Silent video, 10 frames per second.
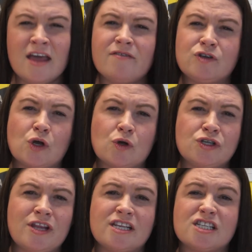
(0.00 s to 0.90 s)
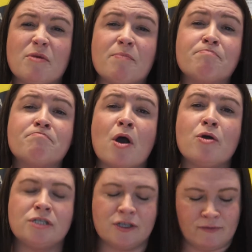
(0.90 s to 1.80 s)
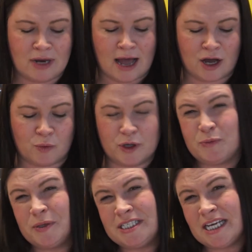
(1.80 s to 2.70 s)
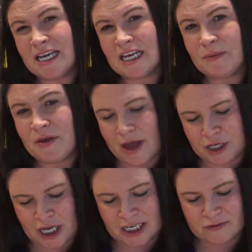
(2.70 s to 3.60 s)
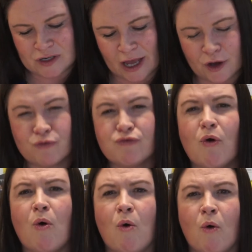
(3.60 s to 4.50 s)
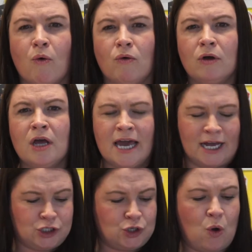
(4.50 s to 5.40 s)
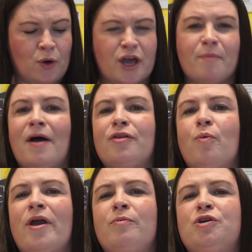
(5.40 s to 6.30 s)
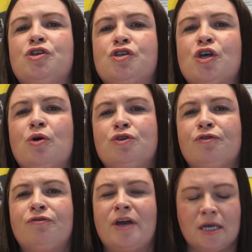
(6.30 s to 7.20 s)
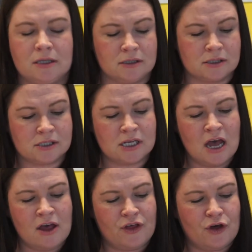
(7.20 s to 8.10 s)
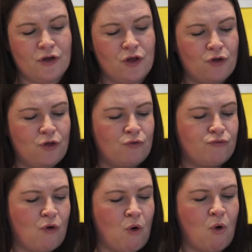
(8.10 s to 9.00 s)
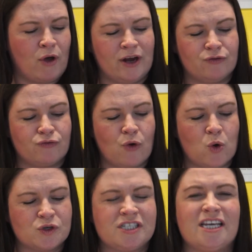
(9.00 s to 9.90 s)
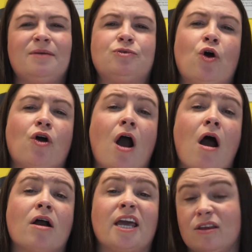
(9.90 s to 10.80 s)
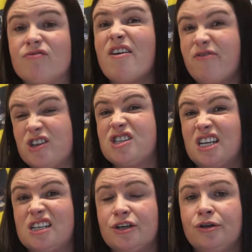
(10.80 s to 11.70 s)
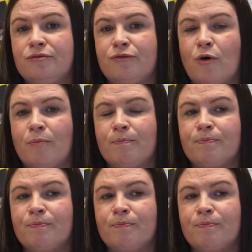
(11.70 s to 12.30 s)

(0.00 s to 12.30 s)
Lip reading: There is also then some emotive language, particularly with adjectives like raw. It's talking about the way in which the soldier feels. The raw in raw seamed hot khaki, the reference to his uniform.